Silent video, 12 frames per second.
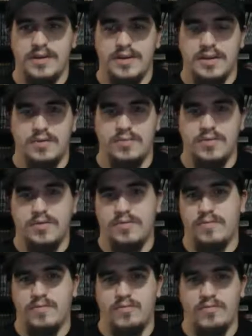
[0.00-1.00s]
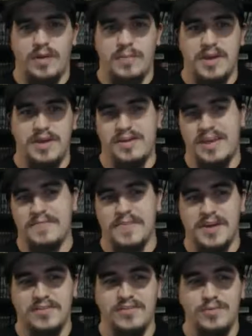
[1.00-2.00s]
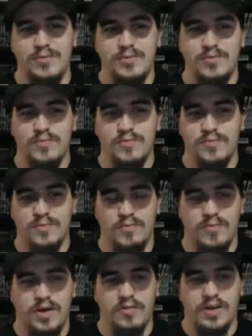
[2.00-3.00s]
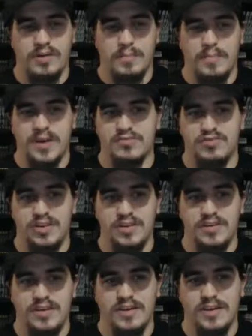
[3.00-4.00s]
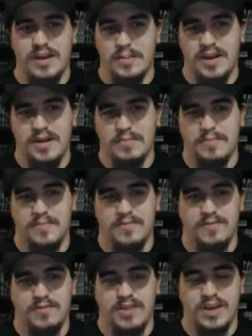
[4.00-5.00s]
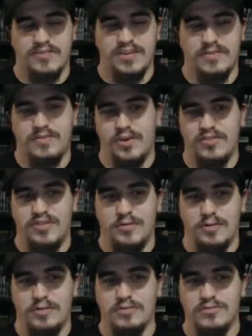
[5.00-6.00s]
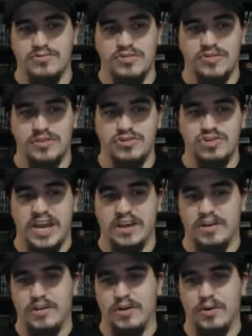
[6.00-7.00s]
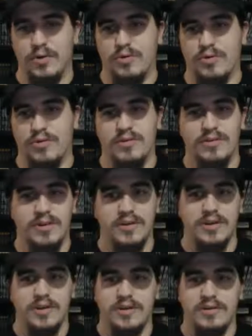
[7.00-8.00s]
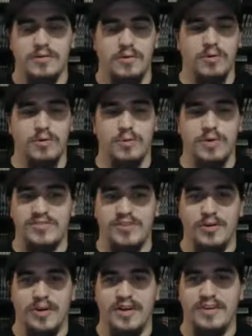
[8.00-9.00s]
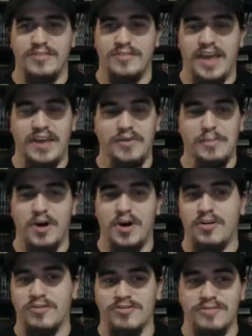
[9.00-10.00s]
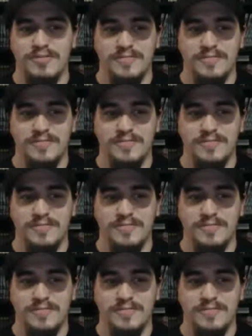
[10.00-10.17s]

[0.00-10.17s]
And if I do want like a mixed drink, I'm, like I said, very simple, just a Jack and Coke, or what's known as Angry Balls,